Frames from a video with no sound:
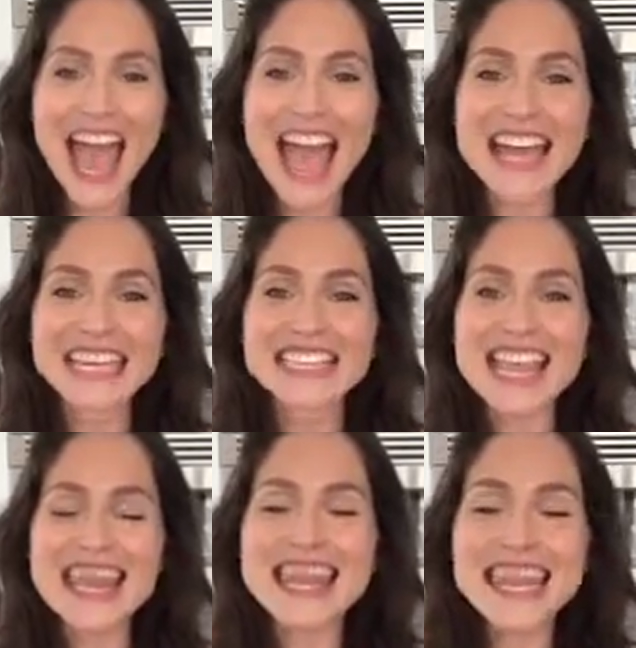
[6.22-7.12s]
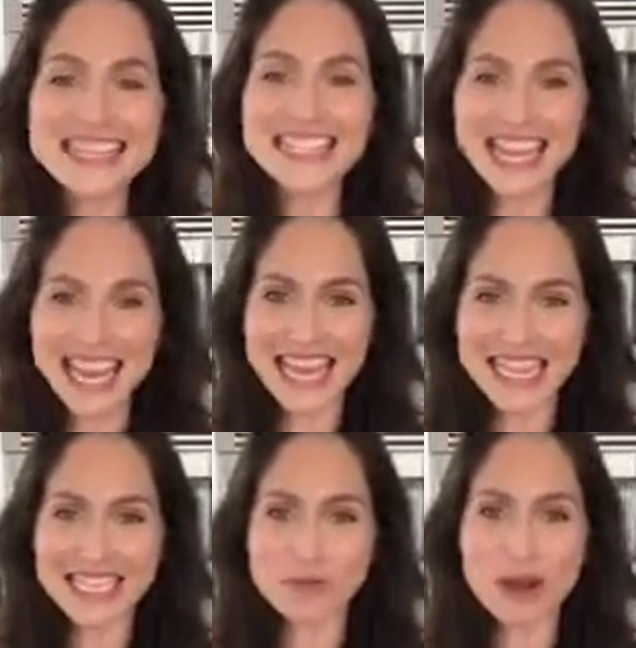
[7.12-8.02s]
and this
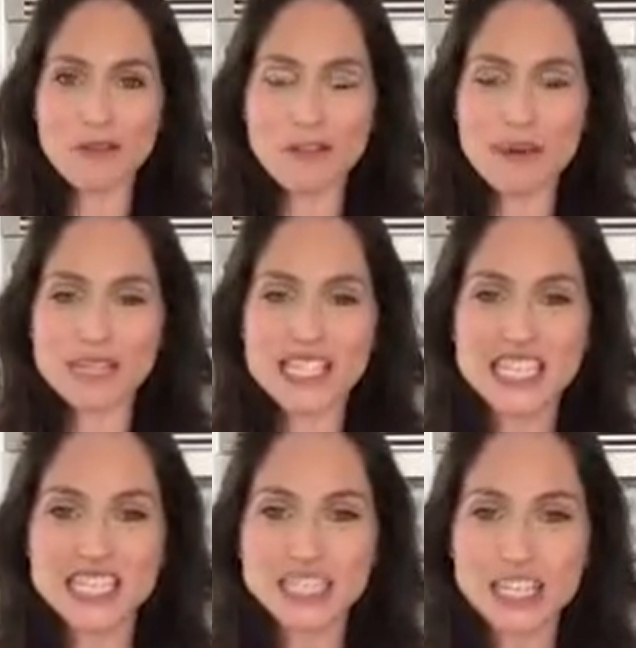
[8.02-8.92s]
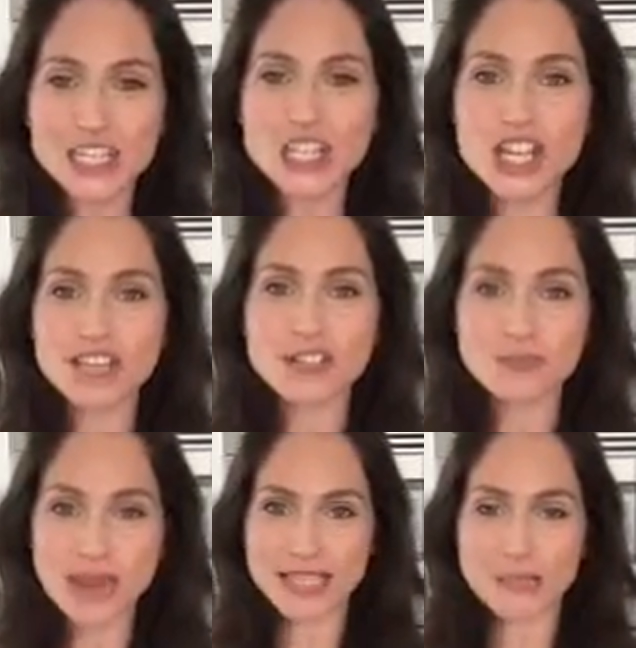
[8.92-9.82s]
is one of the most delicious
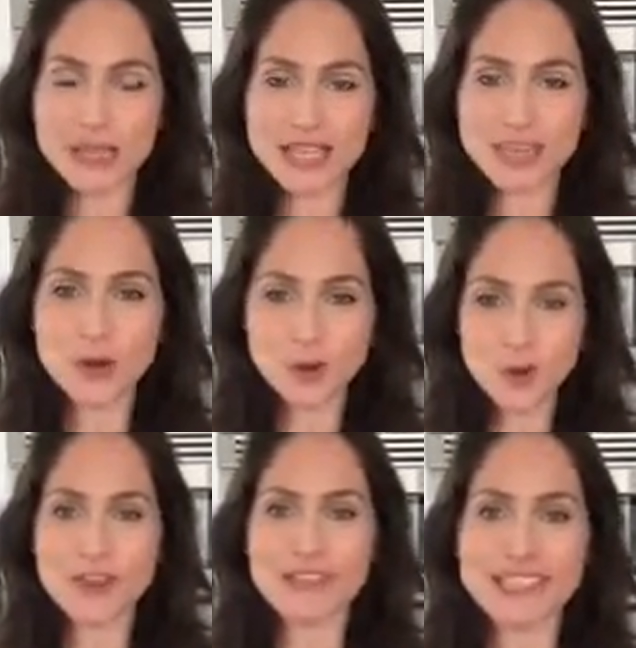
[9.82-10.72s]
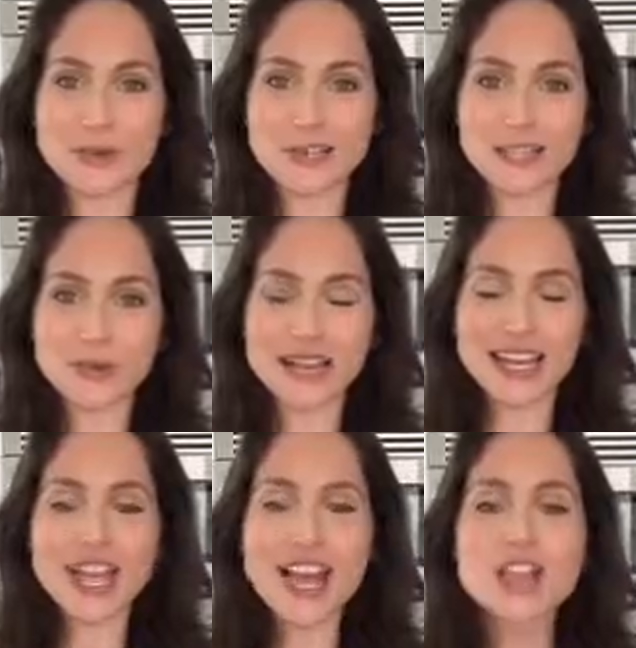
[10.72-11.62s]
recipes when you're craving something
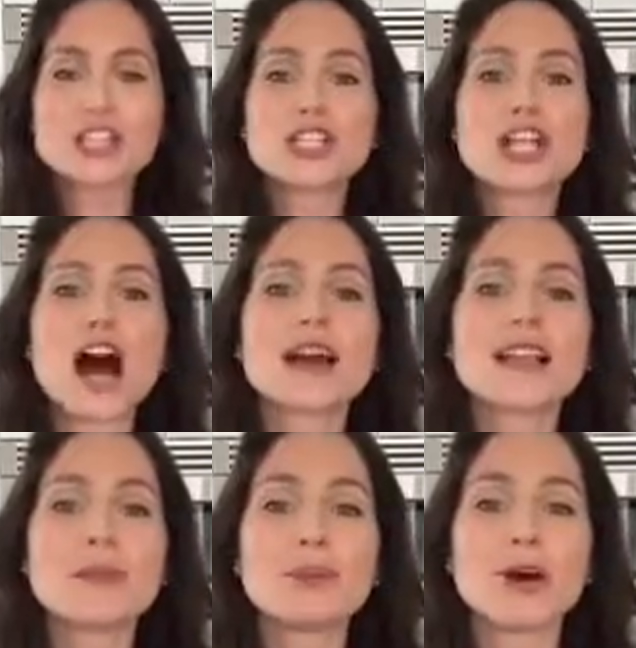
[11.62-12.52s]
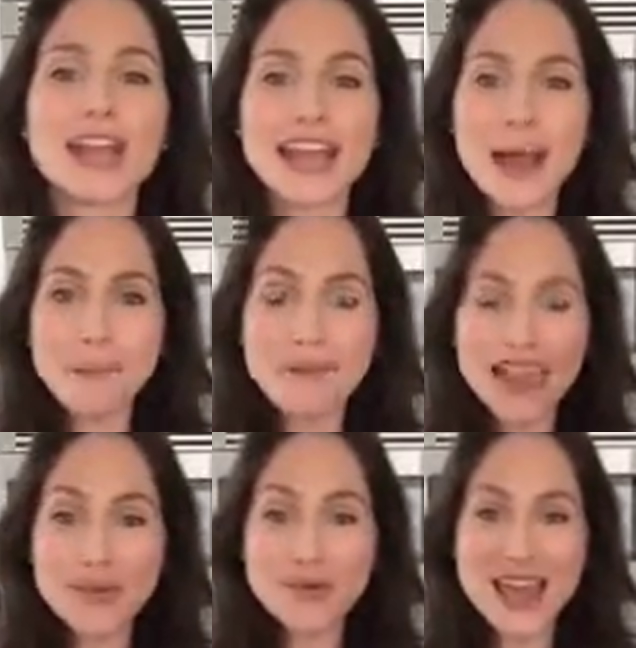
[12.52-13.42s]
sweet. Chocolate pudding
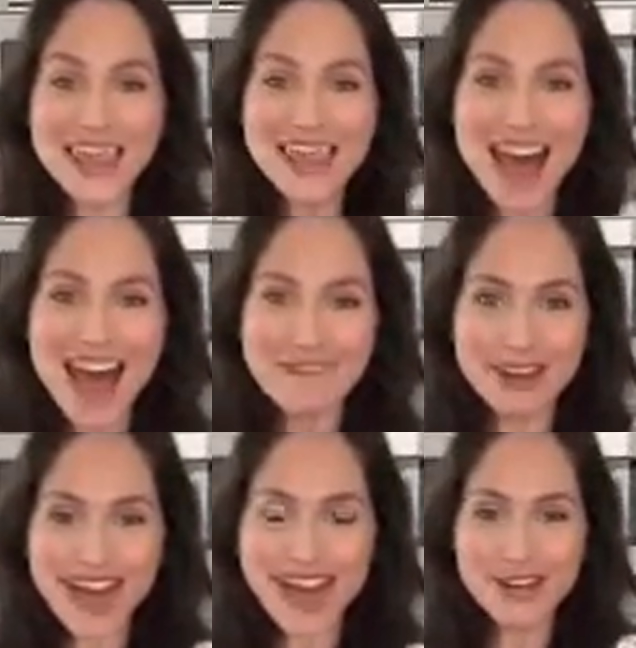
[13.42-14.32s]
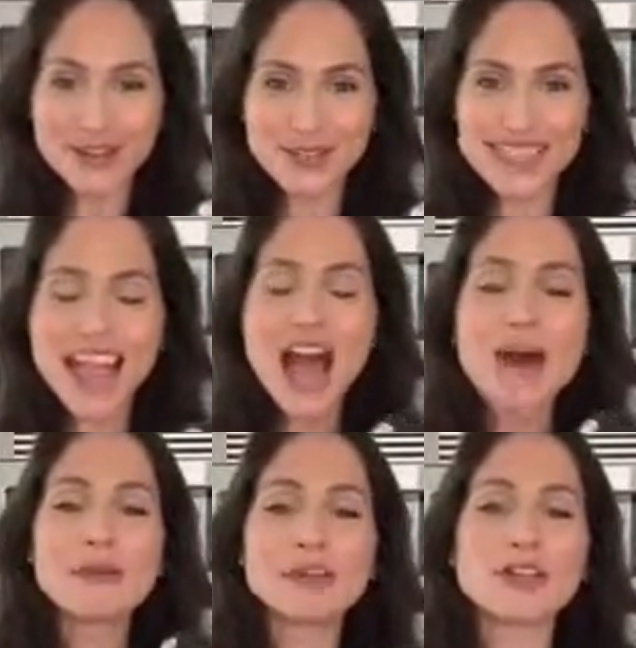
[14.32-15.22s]
made with avocados.
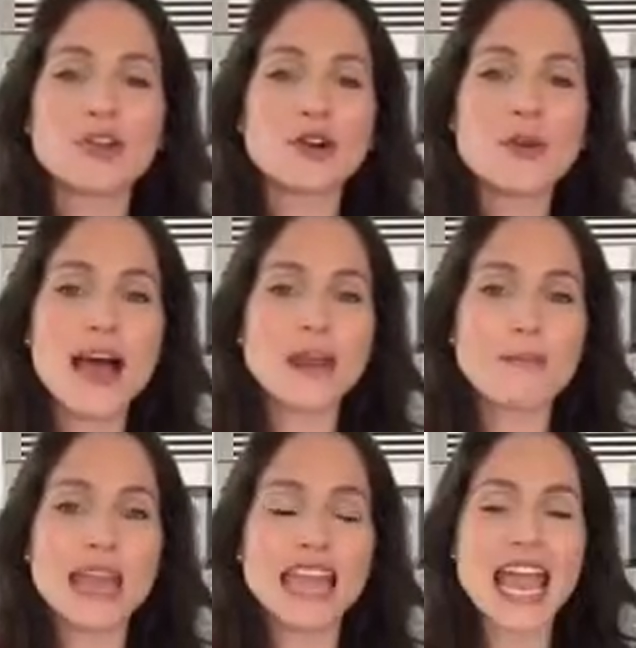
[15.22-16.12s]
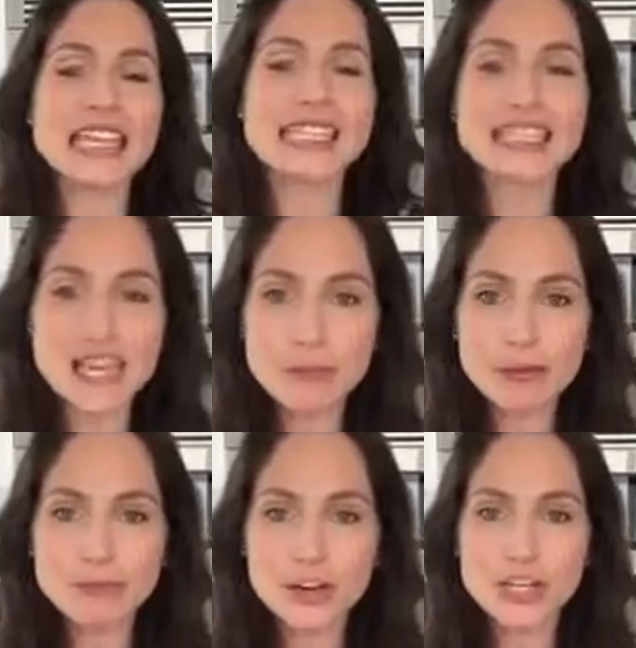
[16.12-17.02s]
I'm going to show you how to make a
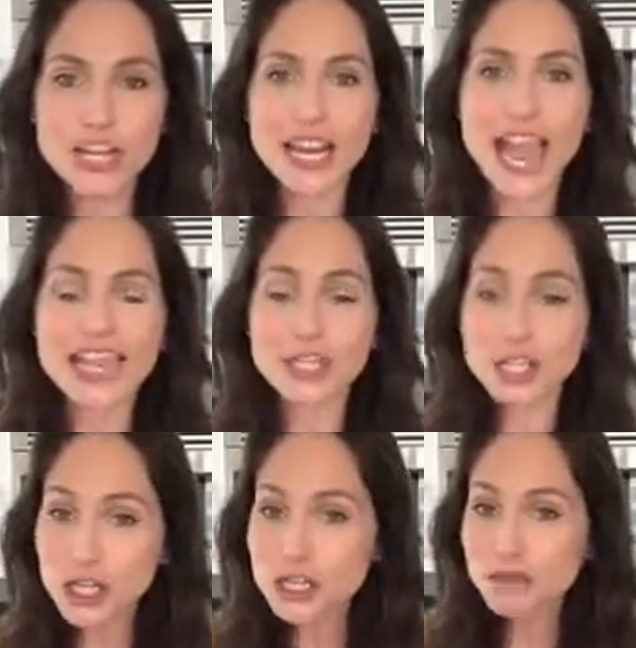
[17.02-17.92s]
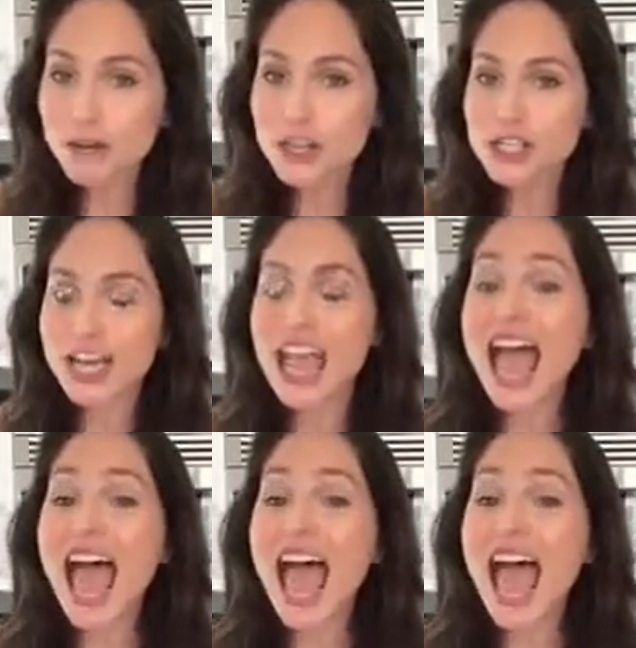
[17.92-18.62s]
cinnamon version, a ginger version,